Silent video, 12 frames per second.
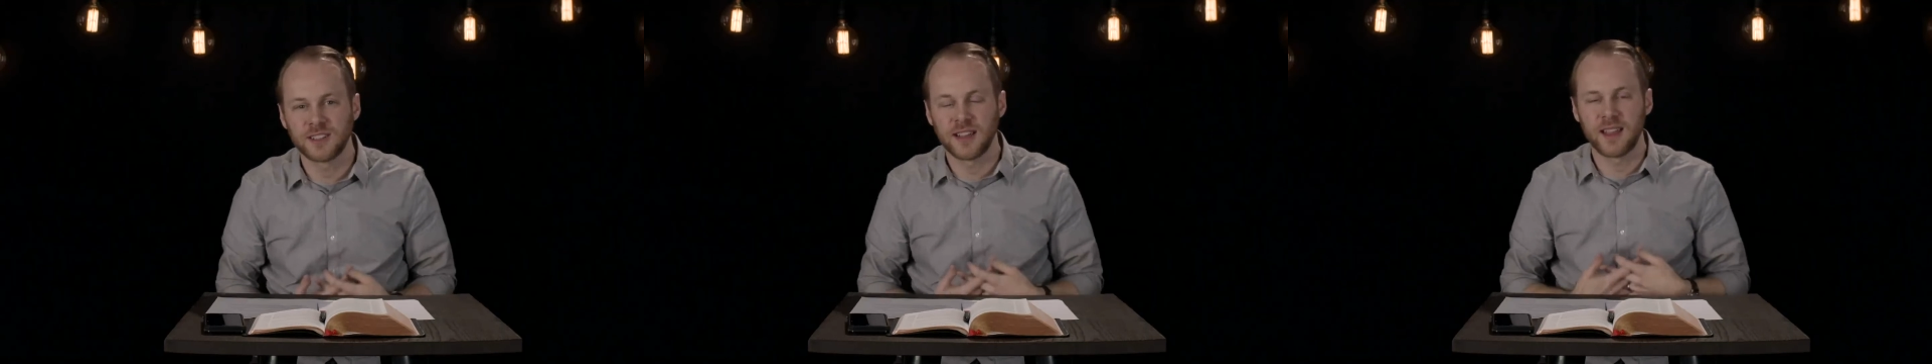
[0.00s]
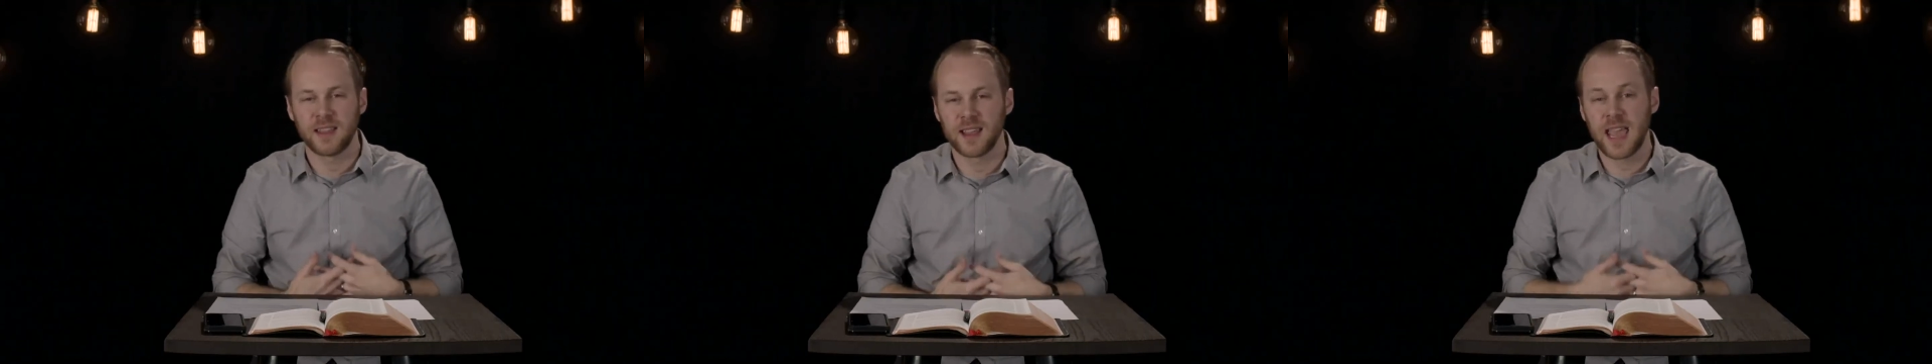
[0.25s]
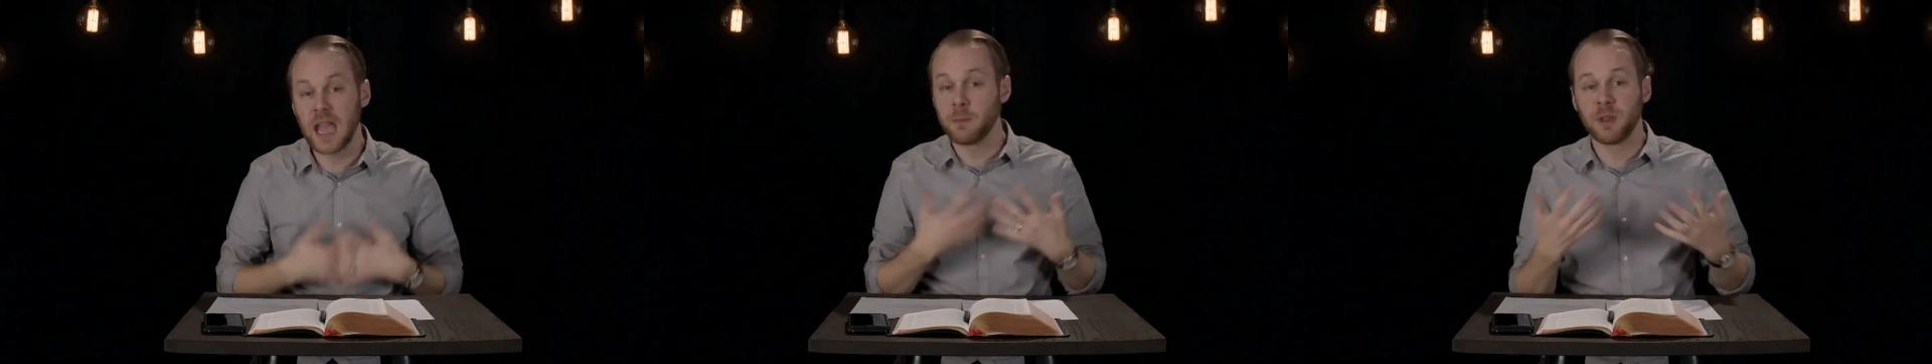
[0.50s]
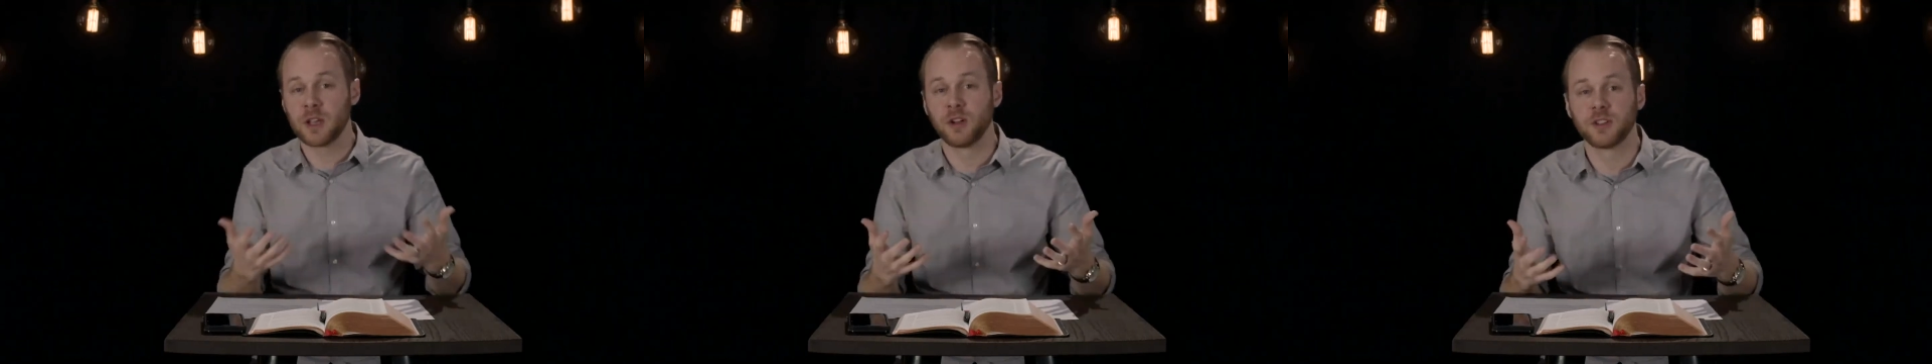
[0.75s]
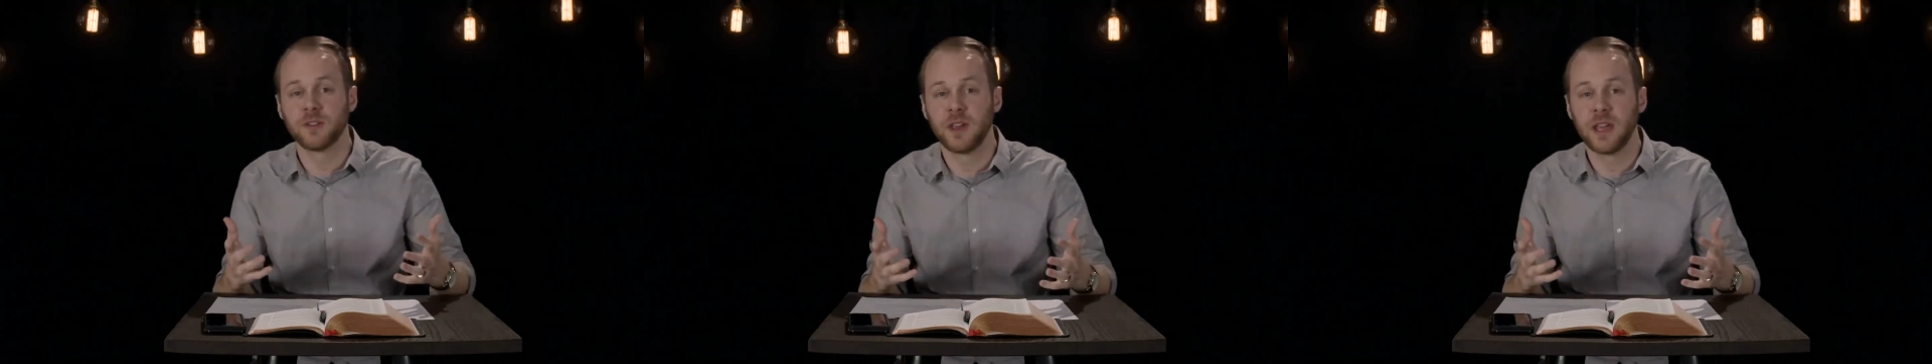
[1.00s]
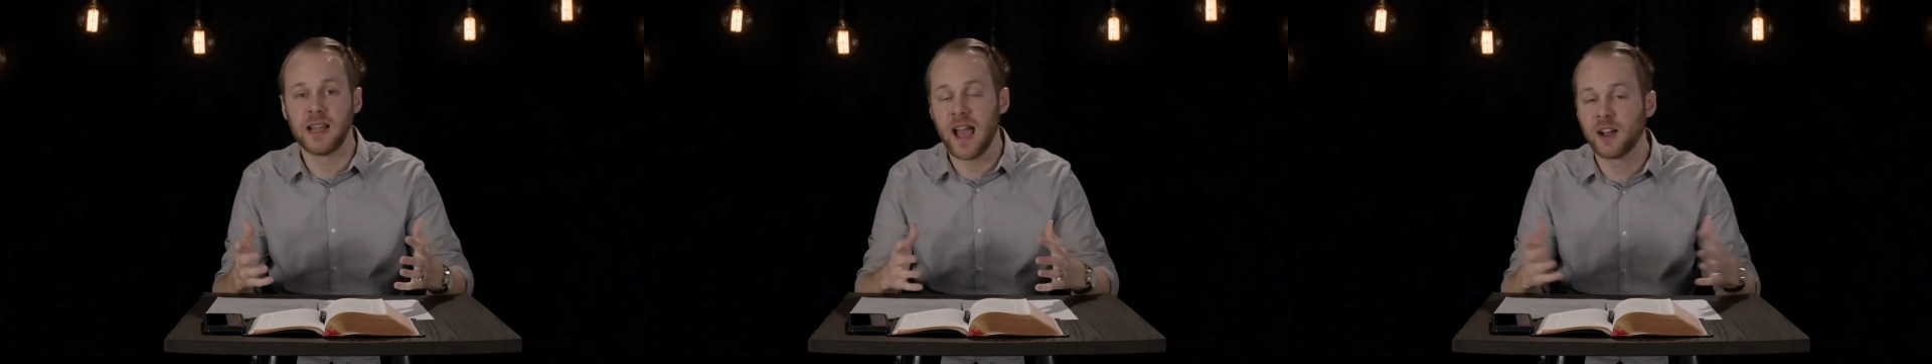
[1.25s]
that can't be
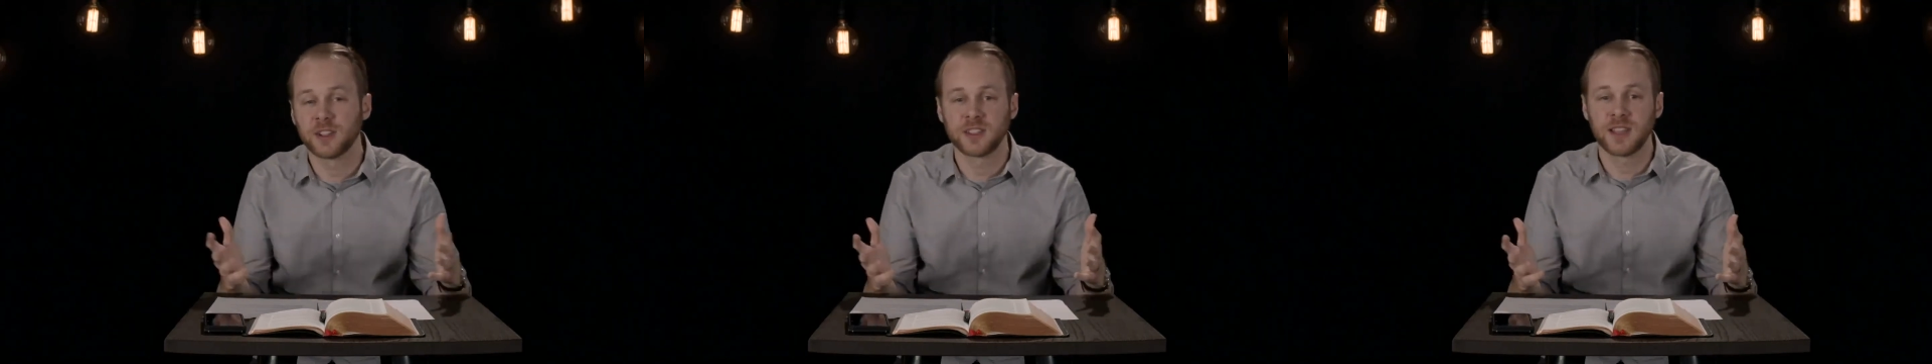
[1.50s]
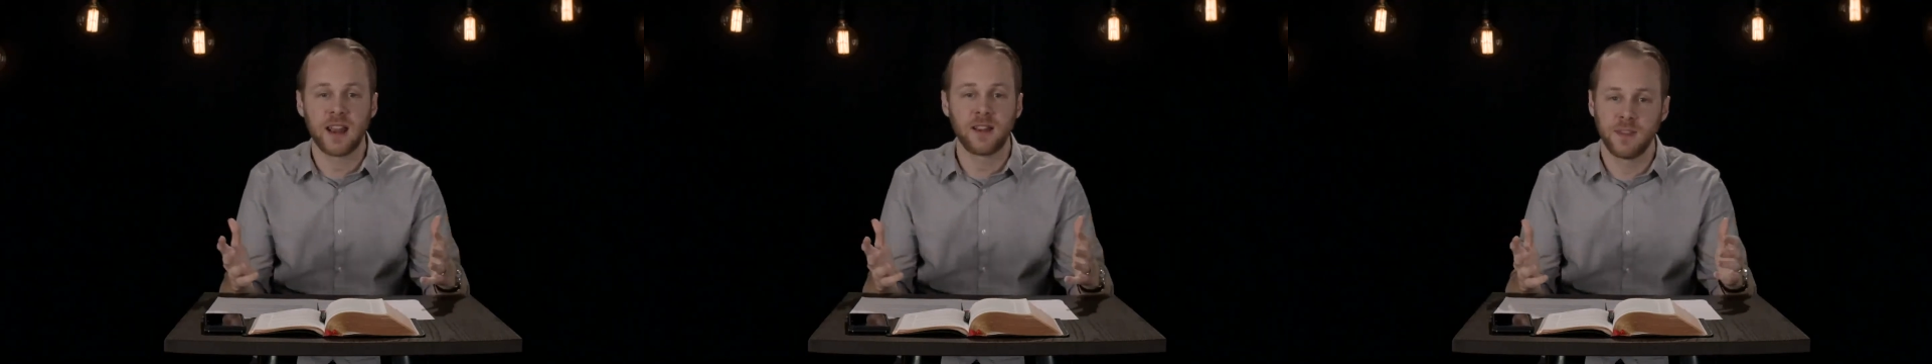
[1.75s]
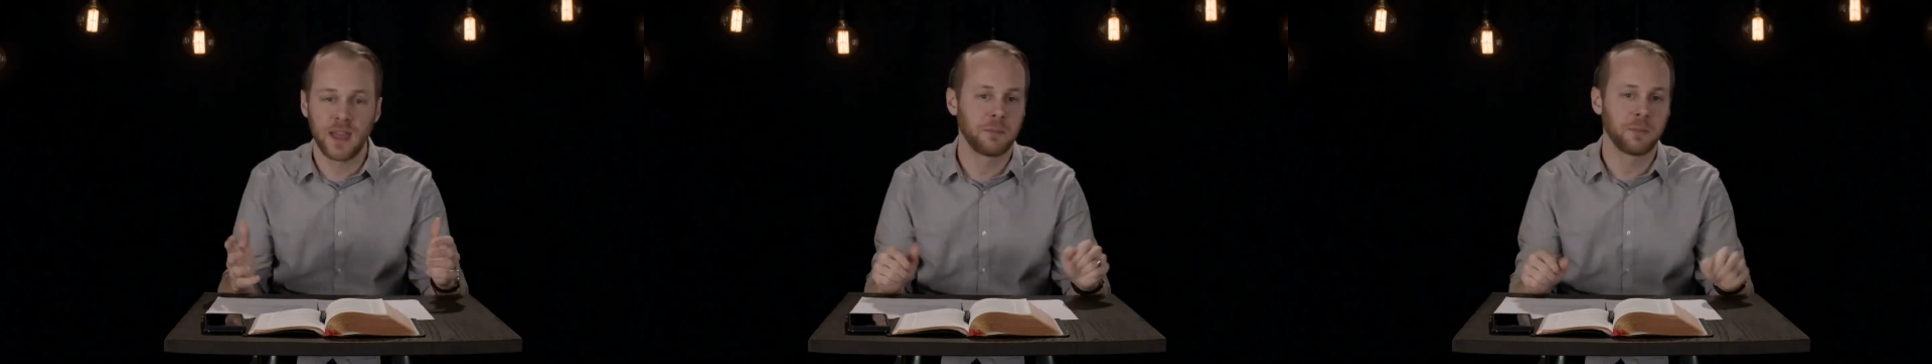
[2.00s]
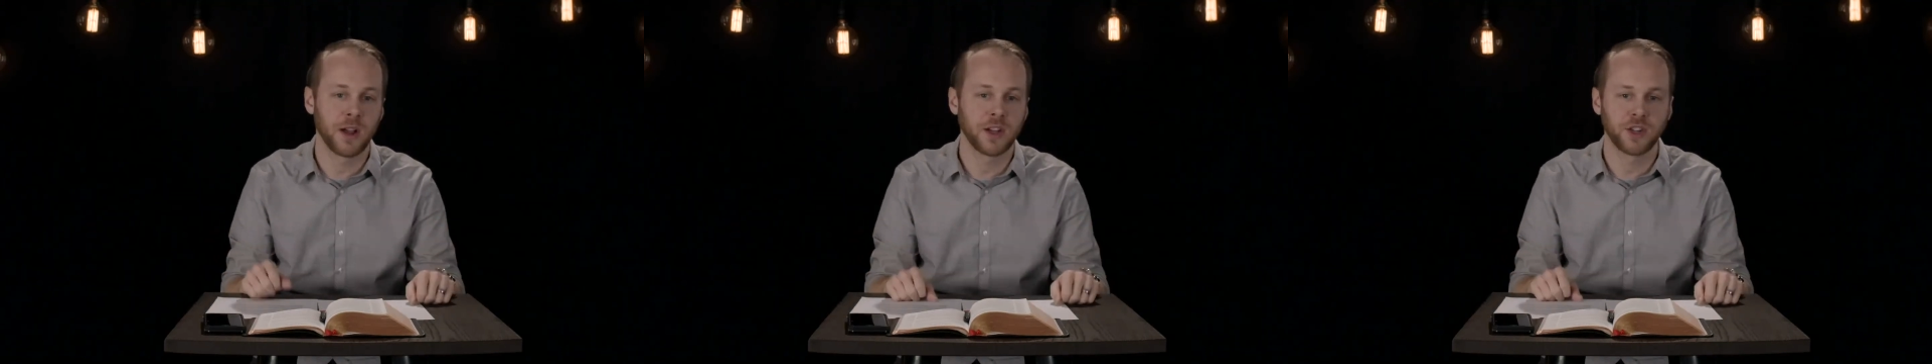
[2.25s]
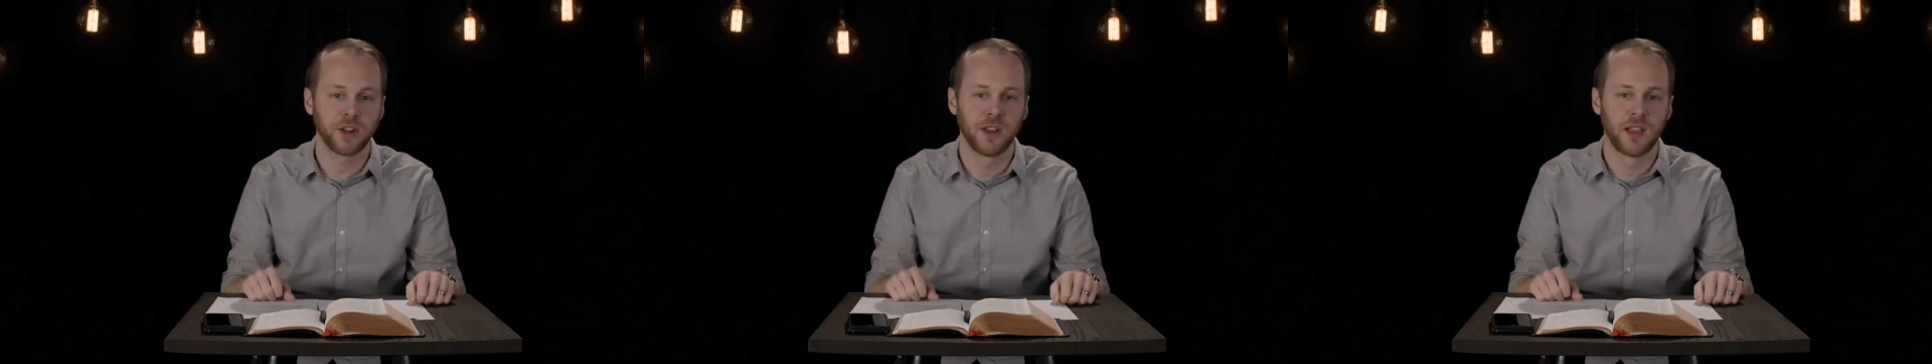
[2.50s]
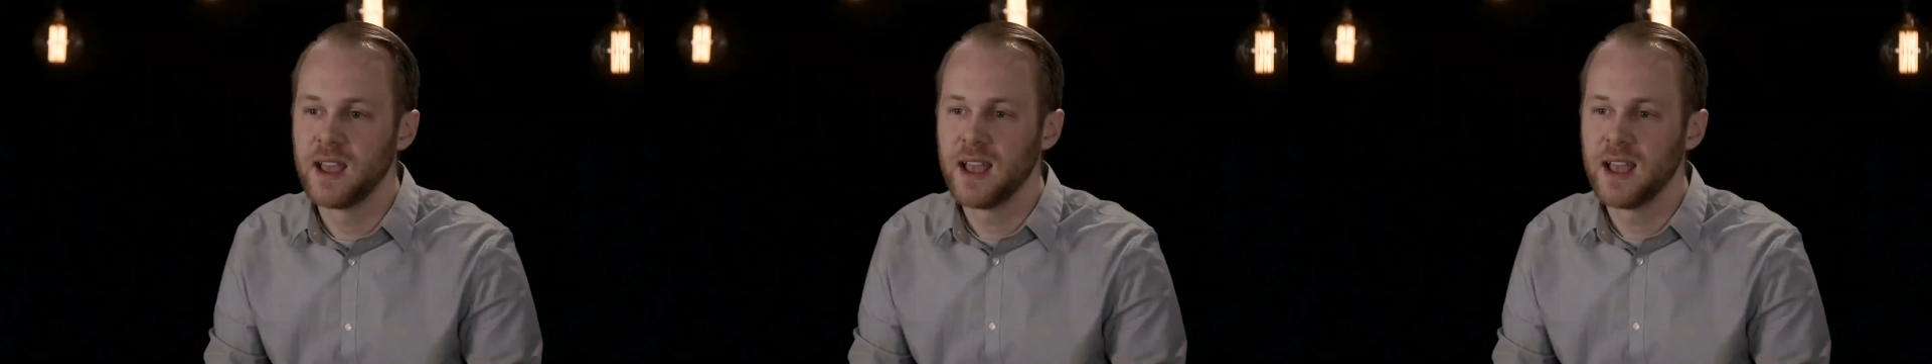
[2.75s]
cultivated outside of that pressure.